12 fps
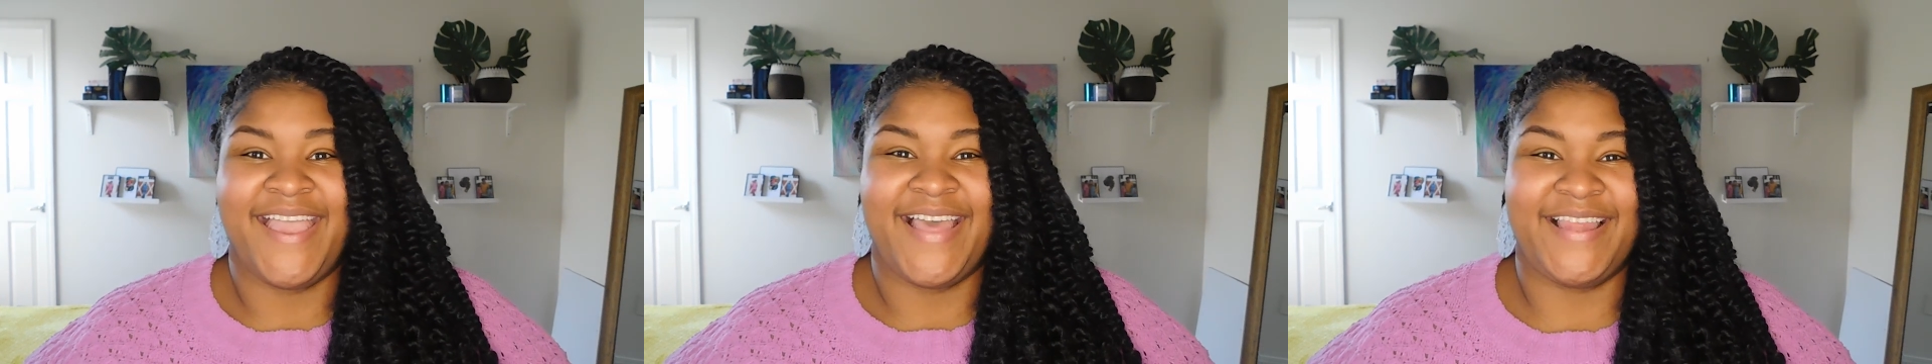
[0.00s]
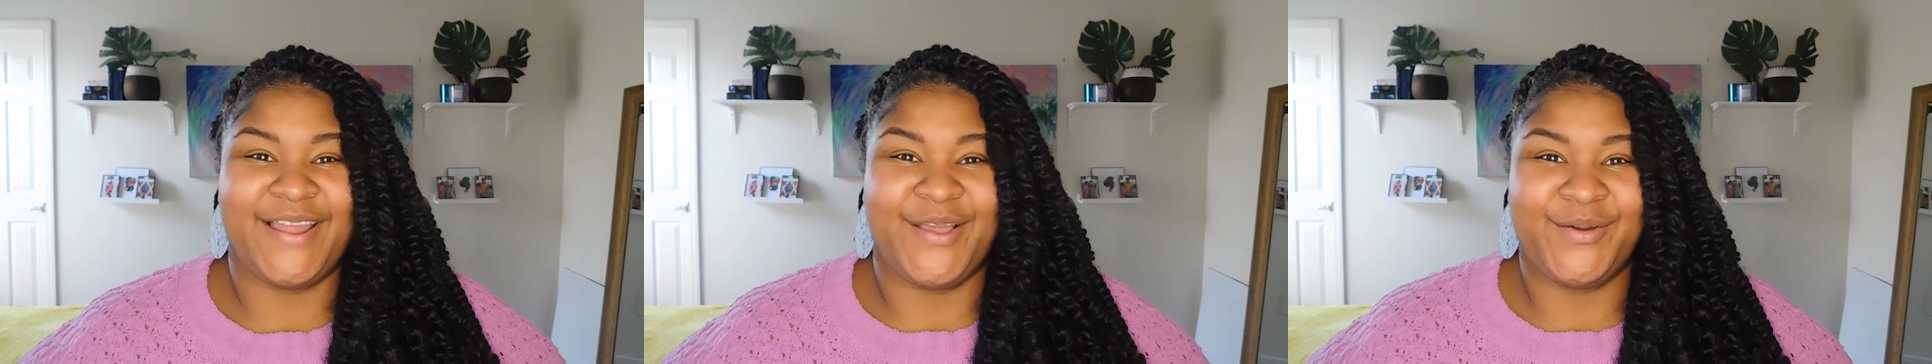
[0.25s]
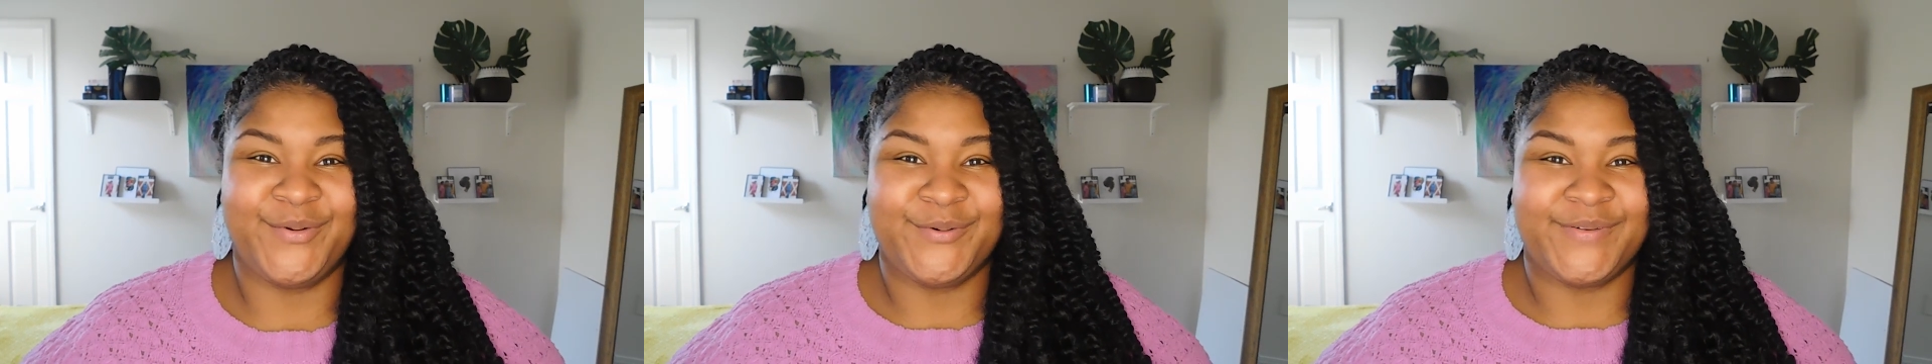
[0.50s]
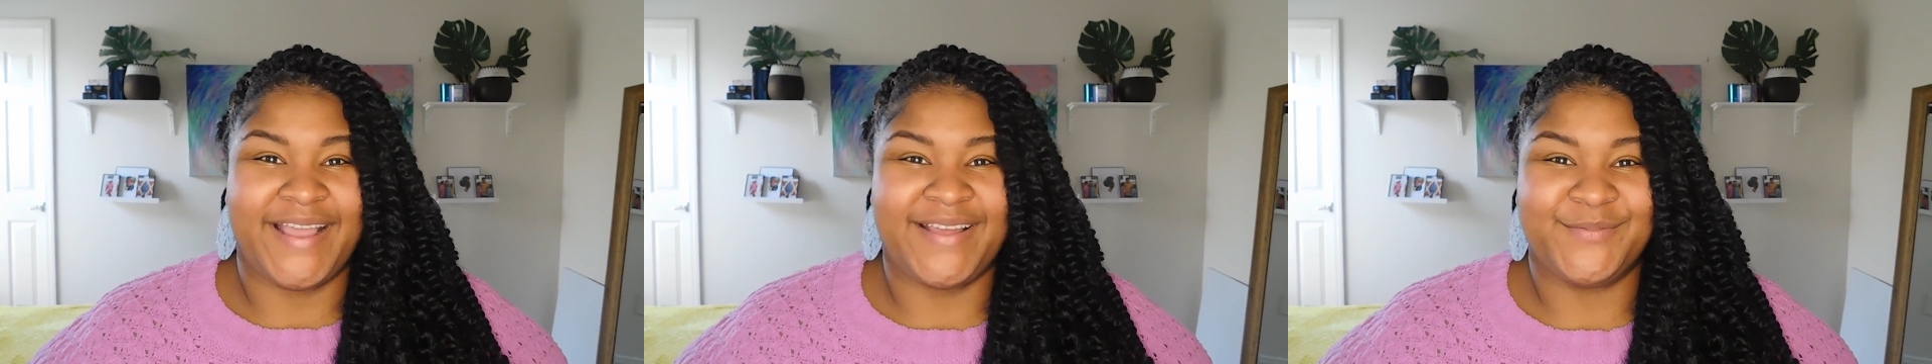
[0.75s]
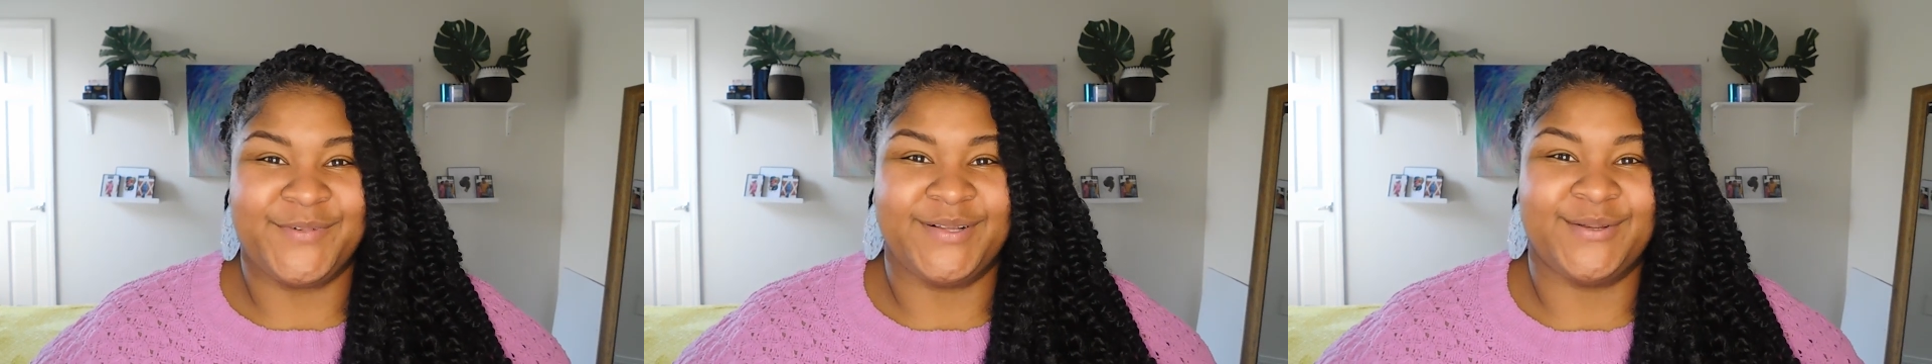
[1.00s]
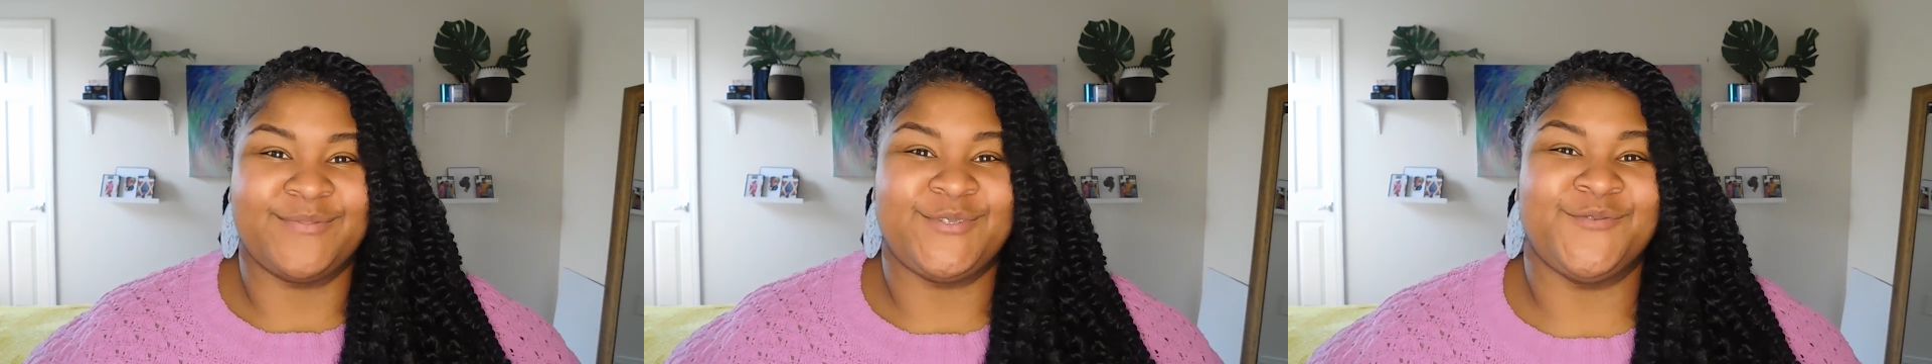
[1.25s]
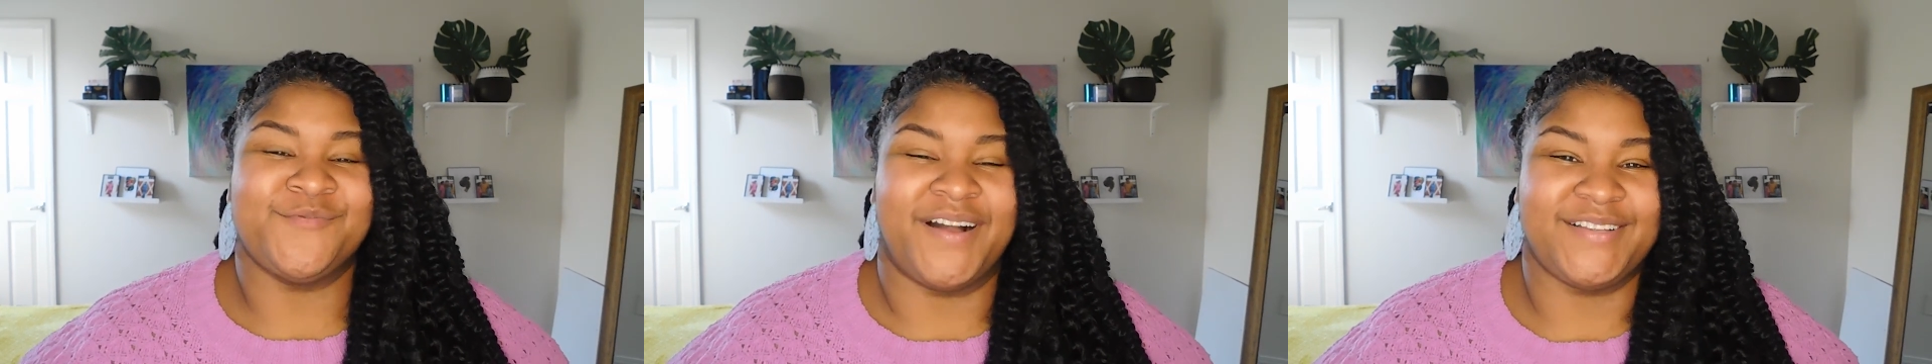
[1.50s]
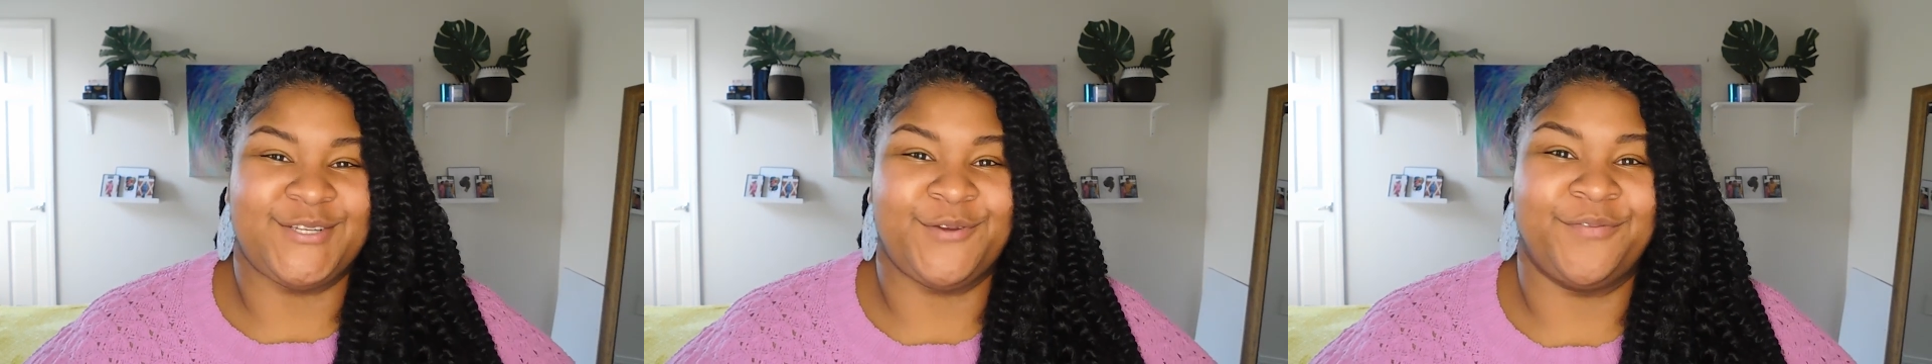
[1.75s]
Hello, and welcome to
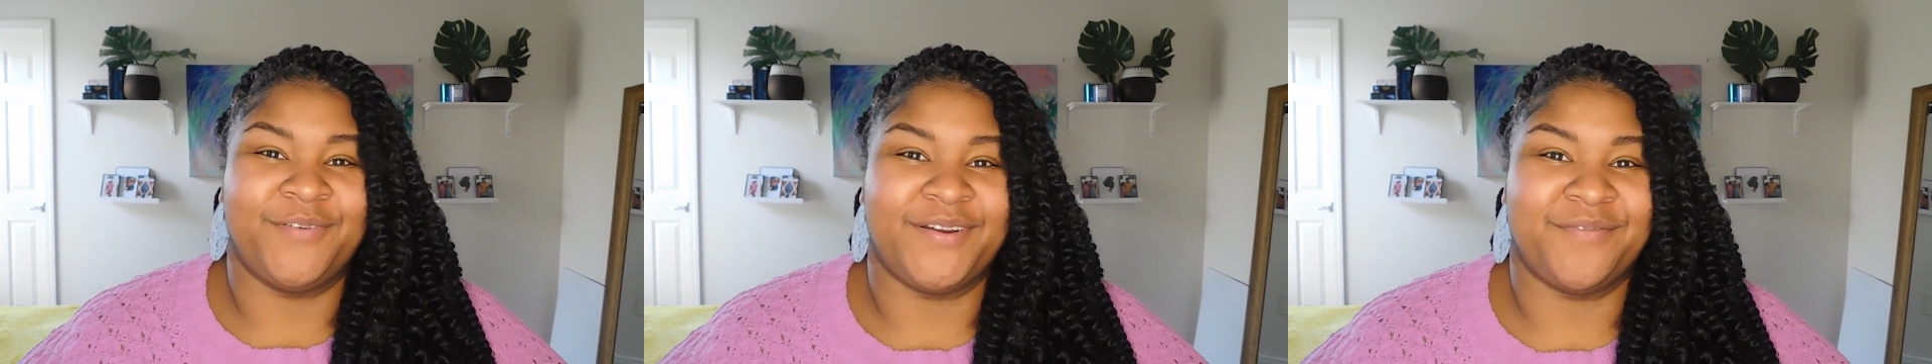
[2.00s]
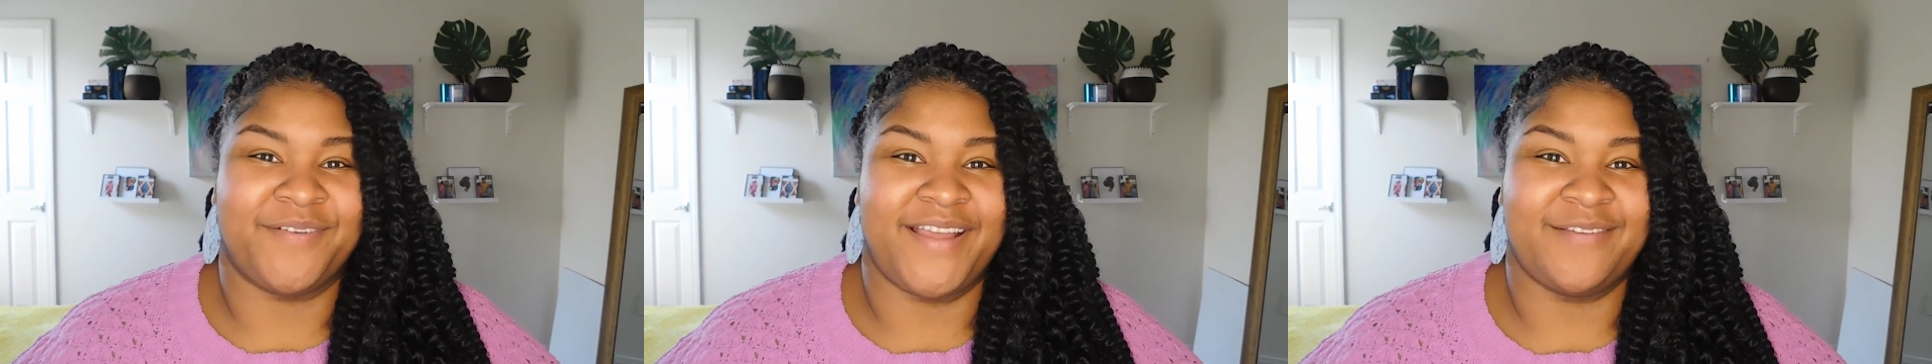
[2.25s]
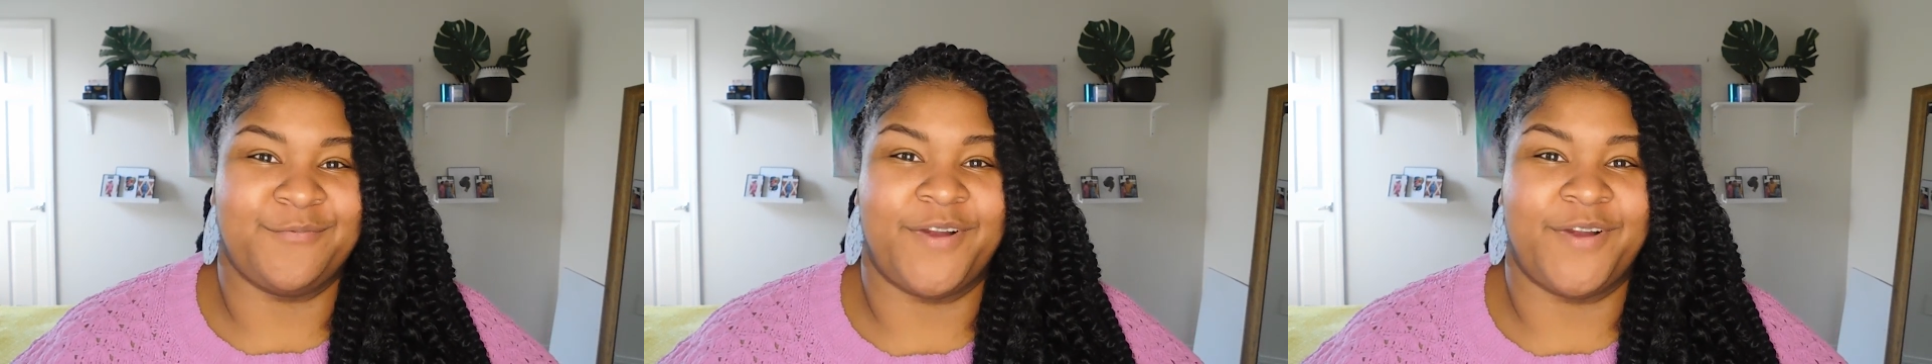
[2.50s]
Watching for a Friend,